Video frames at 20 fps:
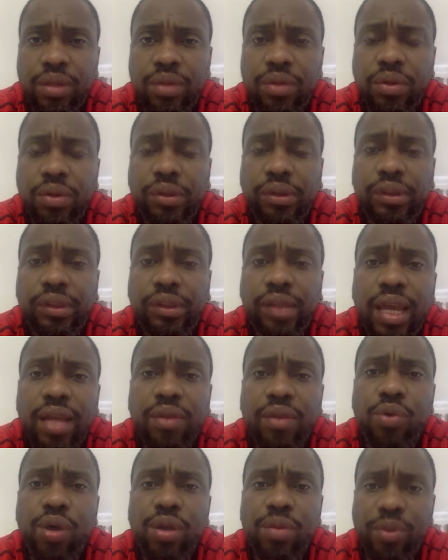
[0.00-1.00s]
The
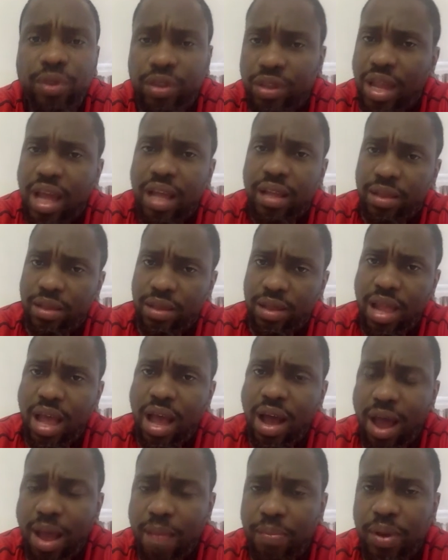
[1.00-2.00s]
second one that
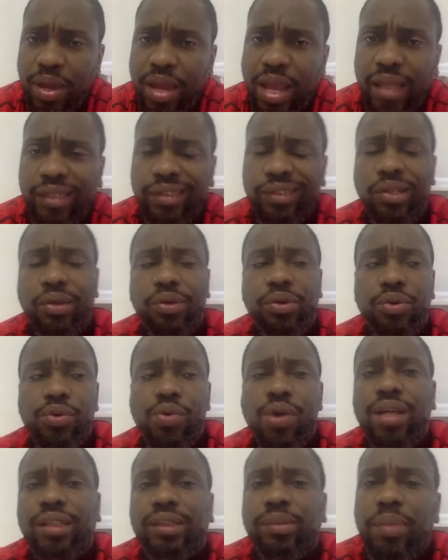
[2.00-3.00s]
now implicates the
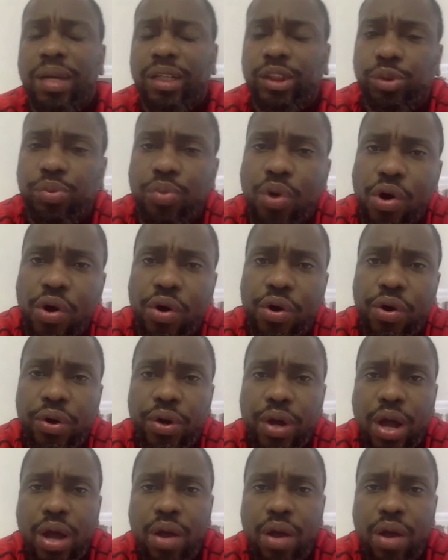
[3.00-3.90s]
U S much more.